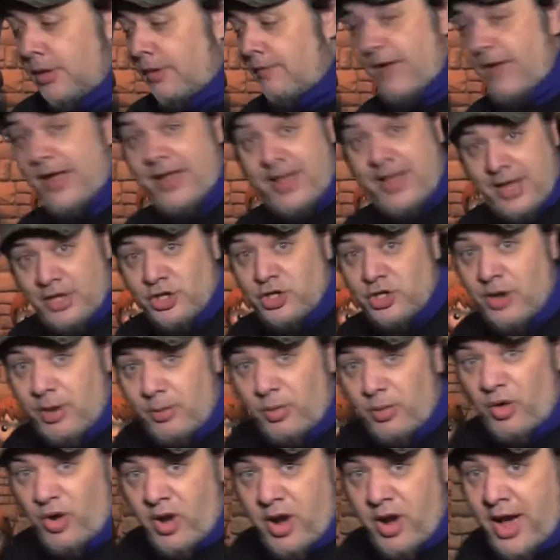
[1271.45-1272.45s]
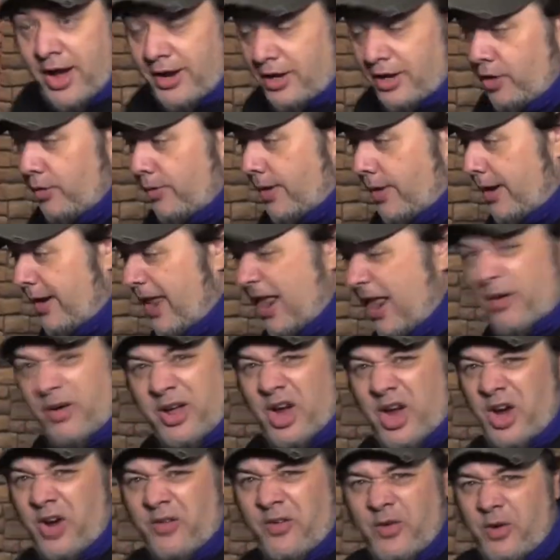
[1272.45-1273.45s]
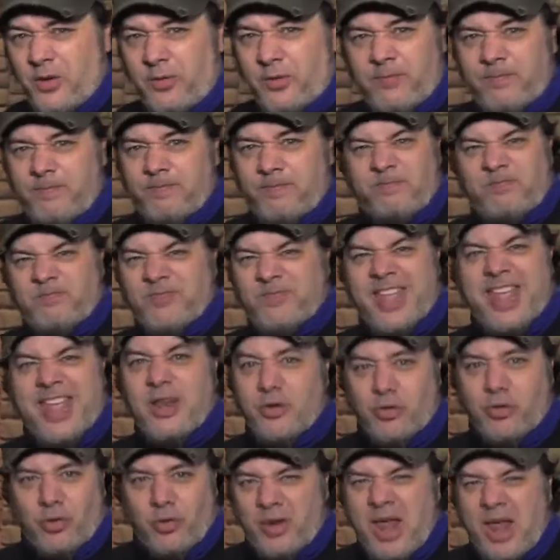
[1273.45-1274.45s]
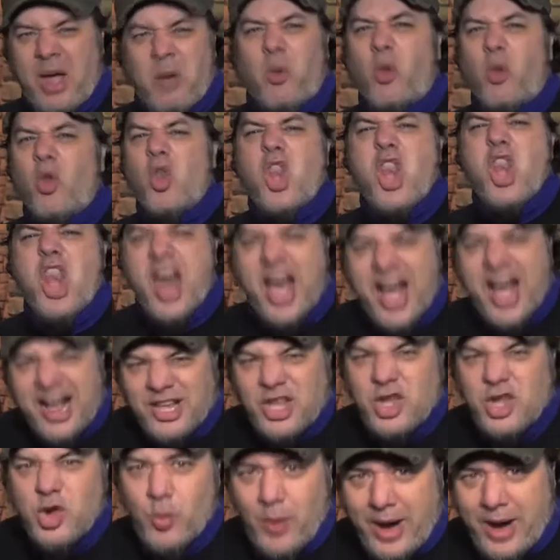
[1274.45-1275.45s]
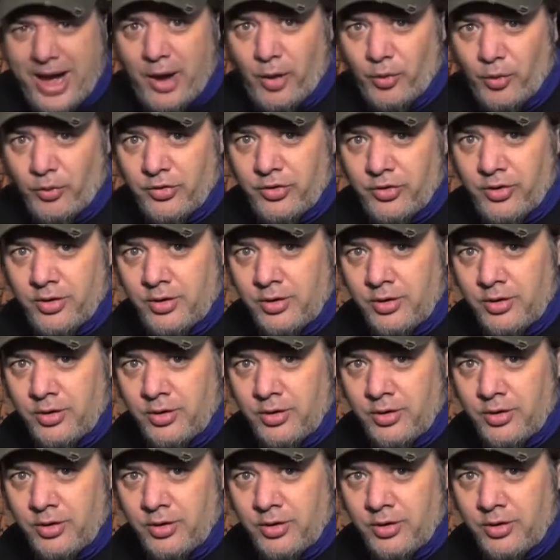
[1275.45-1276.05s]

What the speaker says: If I catch you, I will knock you out. I don't care if you're a 10-year-old. I will knock you out.